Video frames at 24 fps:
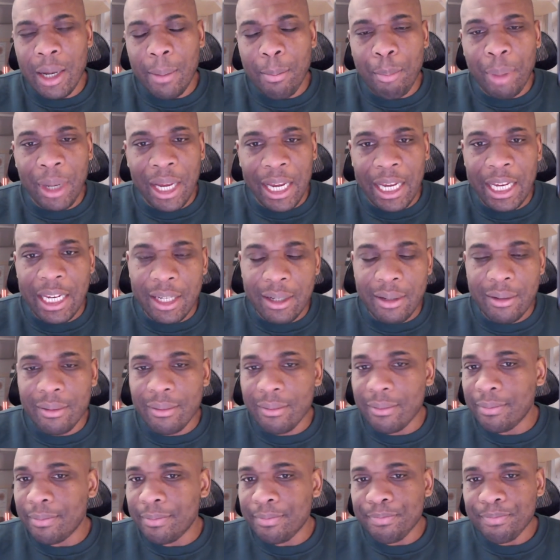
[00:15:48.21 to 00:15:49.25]
pain,
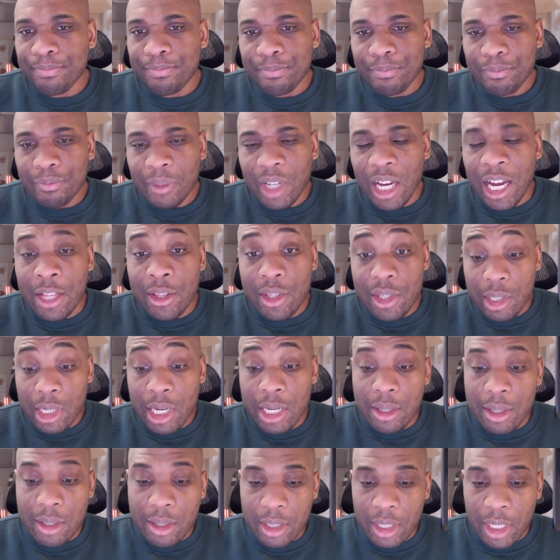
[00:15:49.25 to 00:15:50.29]

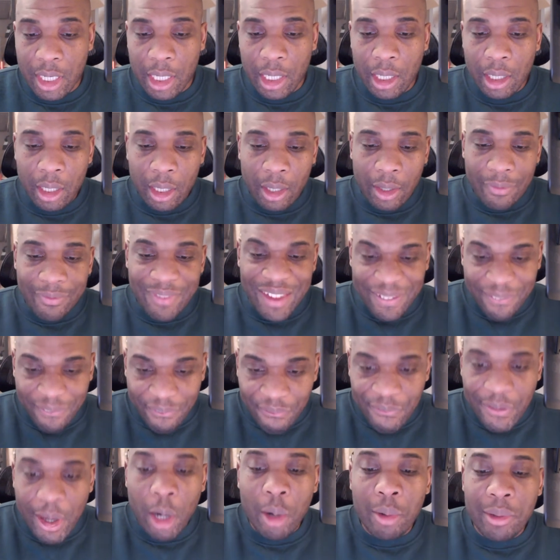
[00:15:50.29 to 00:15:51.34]
uncertainty, they
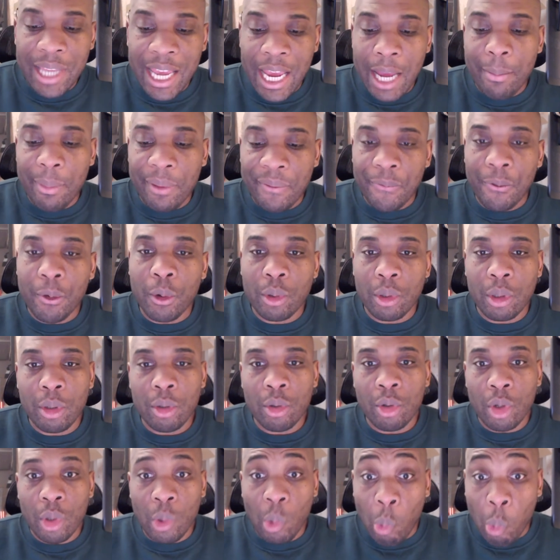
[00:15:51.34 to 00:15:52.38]
fell down before the
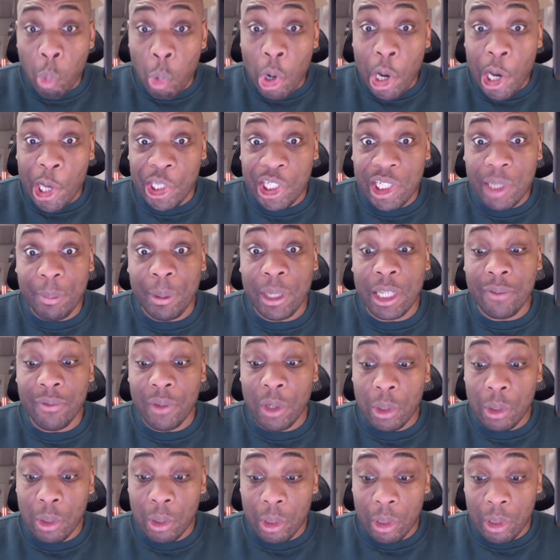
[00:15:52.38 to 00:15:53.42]
Lord, worshipping the
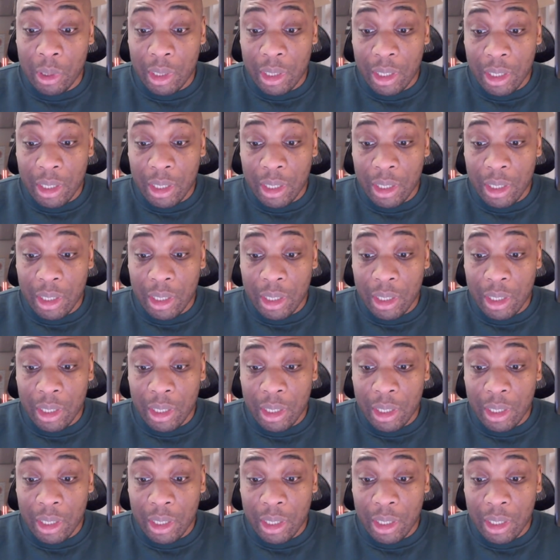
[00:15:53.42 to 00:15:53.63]
Lord.